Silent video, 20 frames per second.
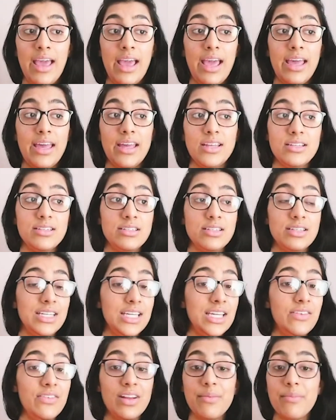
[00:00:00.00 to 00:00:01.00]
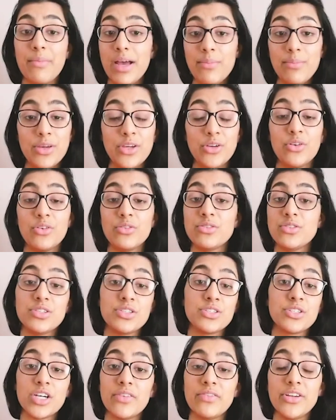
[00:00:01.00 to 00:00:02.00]
And even it might be, you know, to
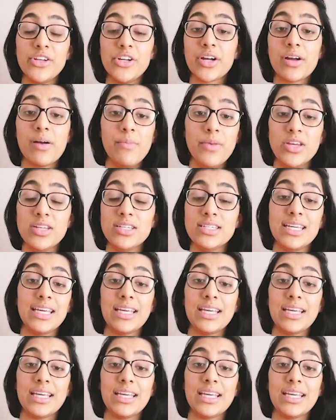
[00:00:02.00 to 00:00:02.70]
serve in your community,